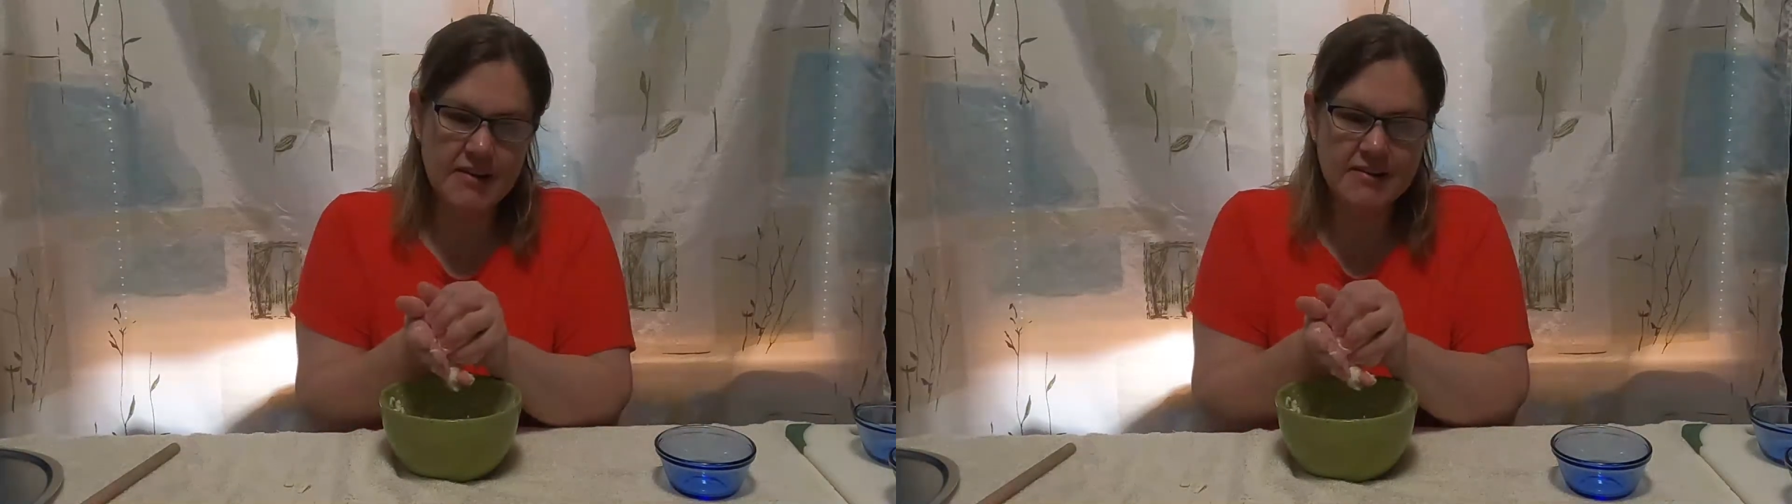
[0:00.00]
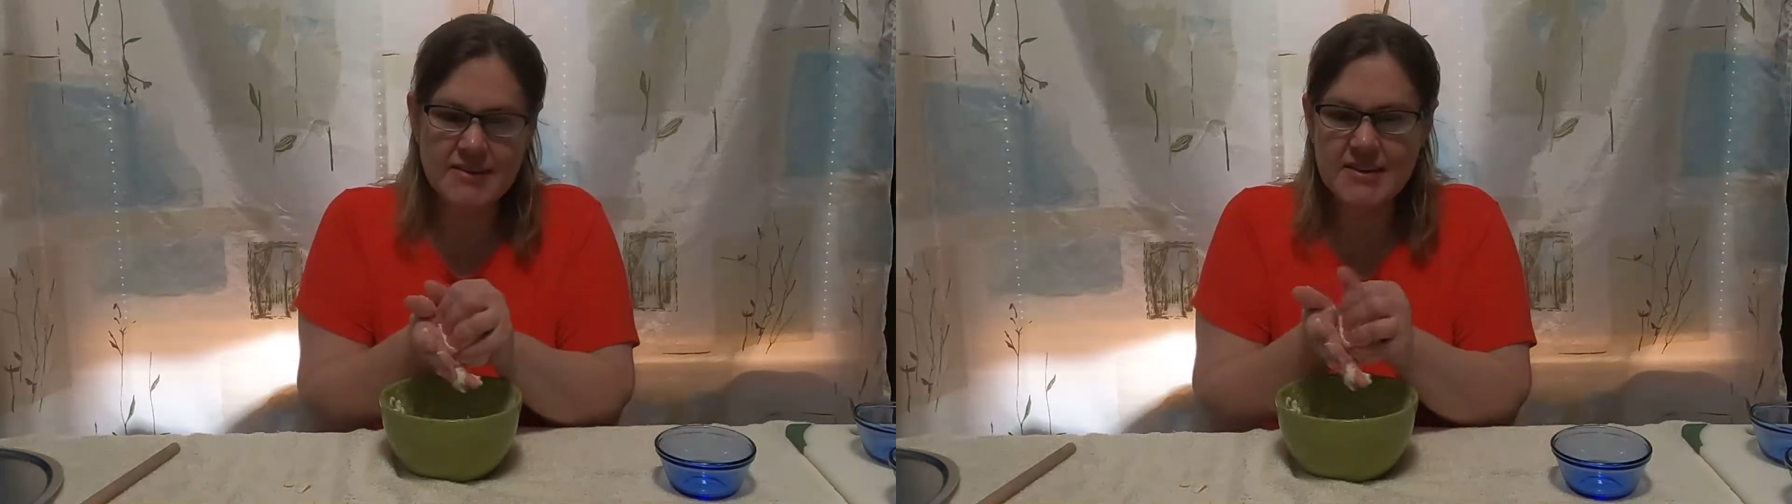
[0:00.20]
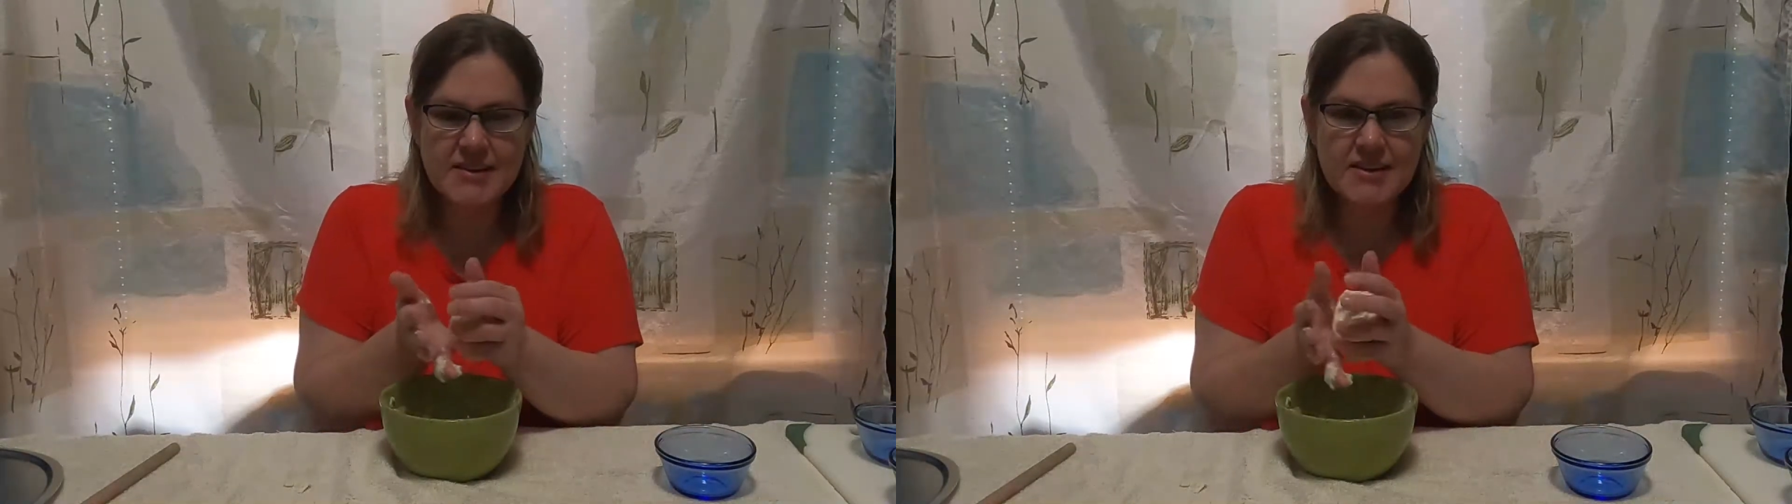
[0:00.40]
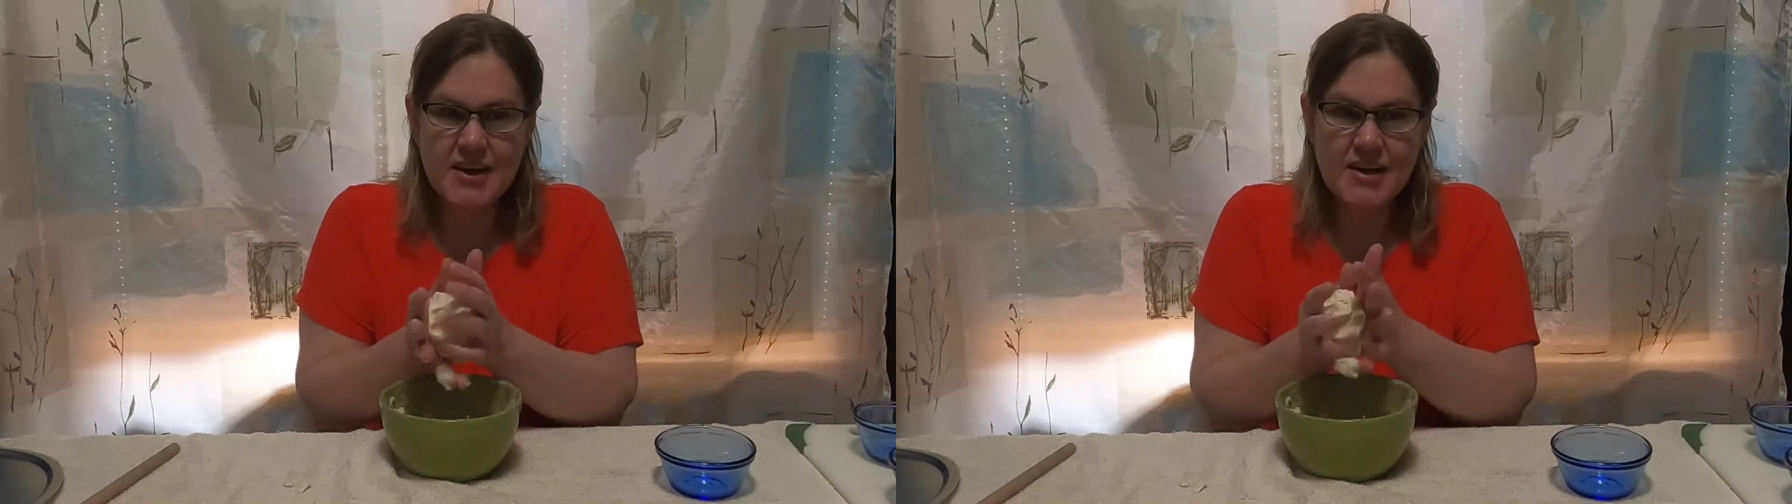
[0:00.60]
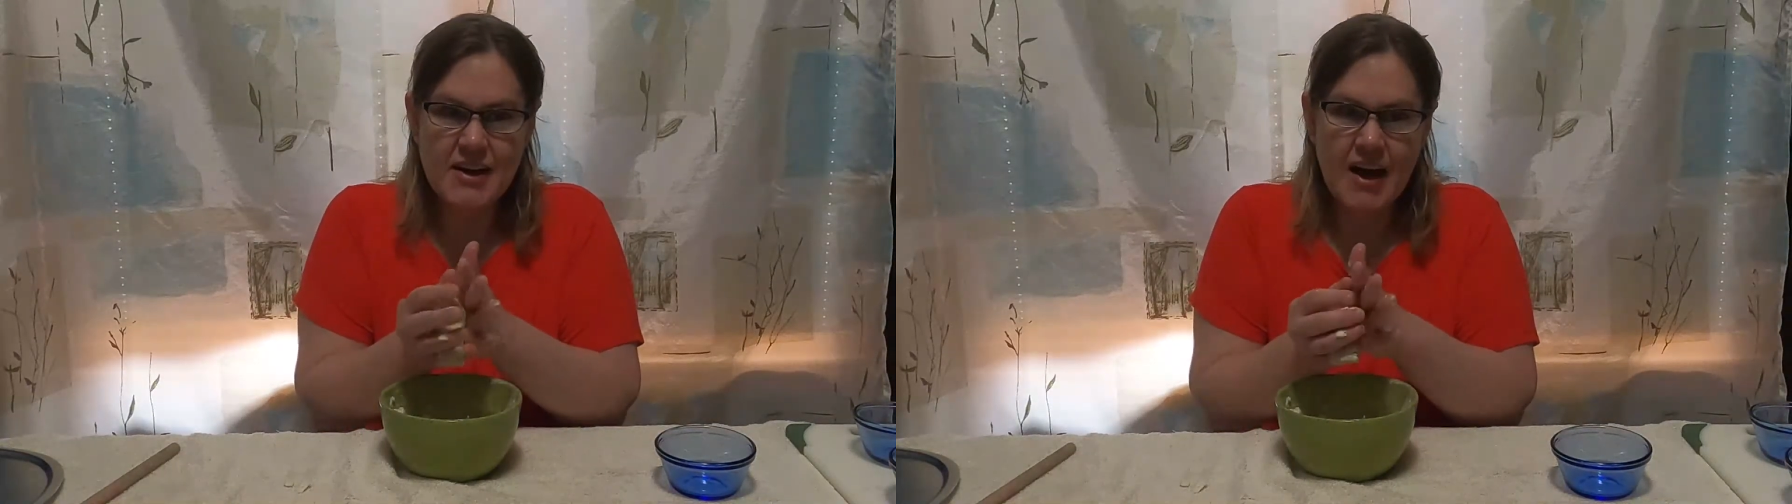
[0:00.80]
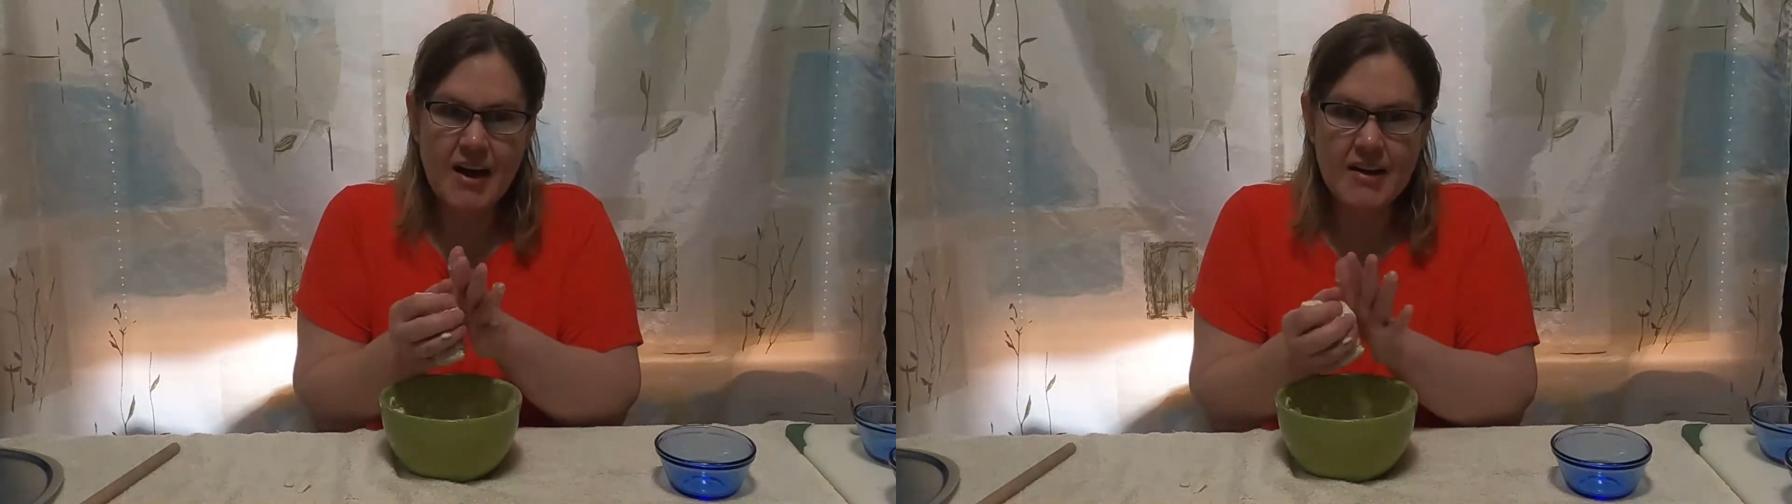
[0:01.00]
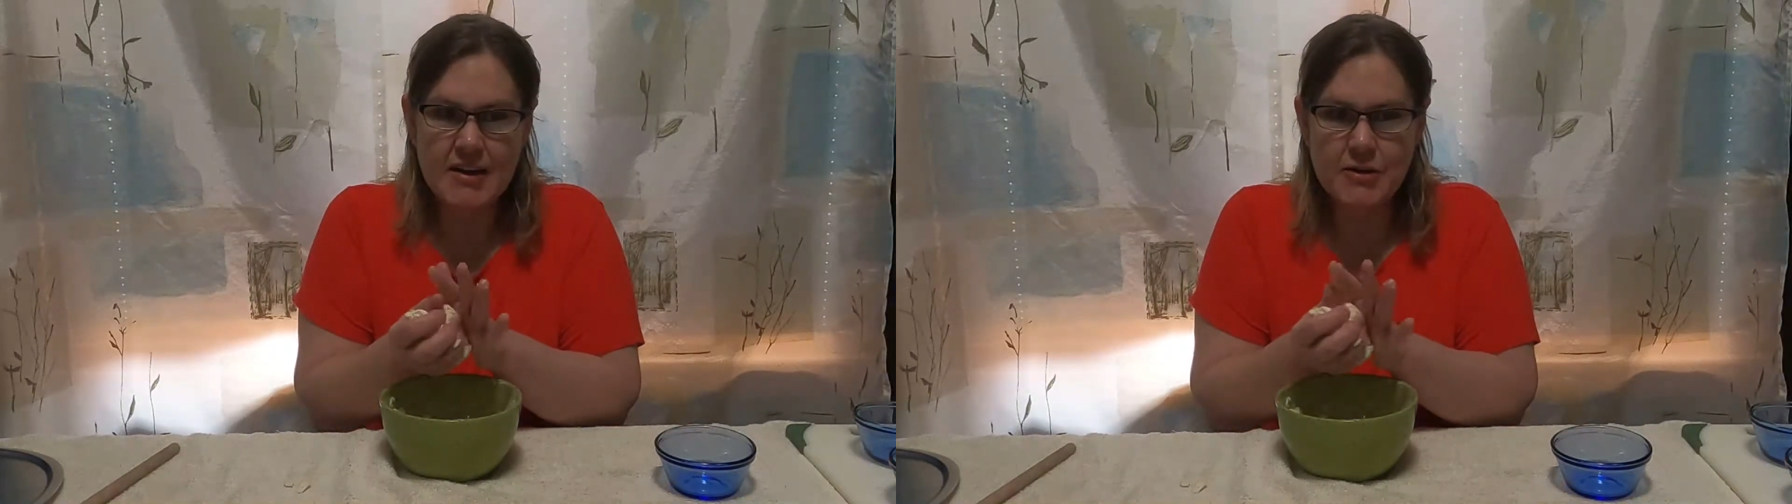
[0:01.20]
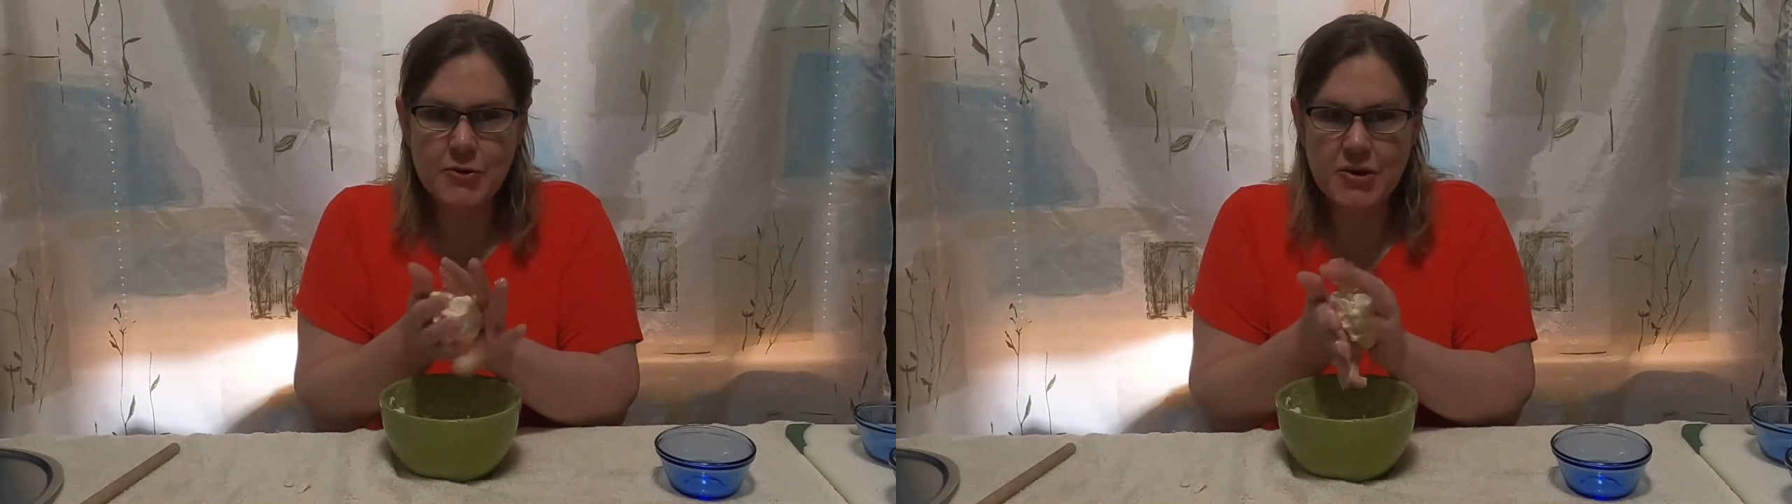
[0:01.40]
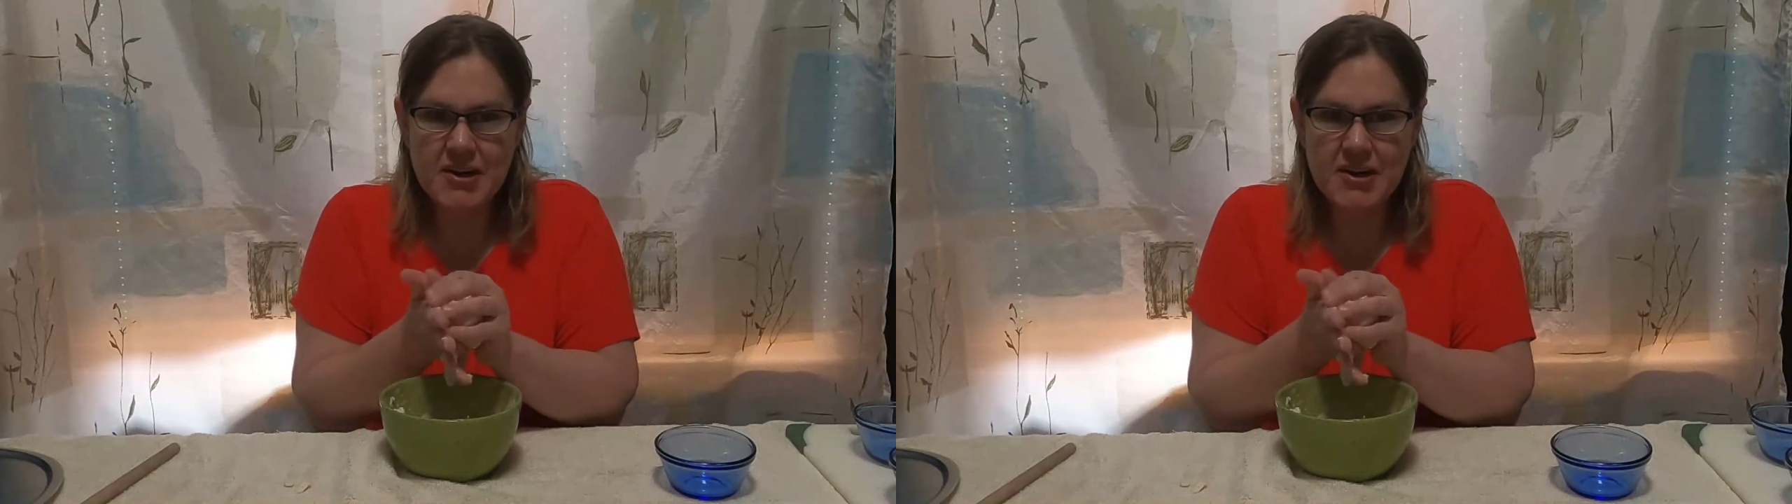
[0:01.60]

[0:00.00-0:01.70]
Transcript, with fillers: and eye hand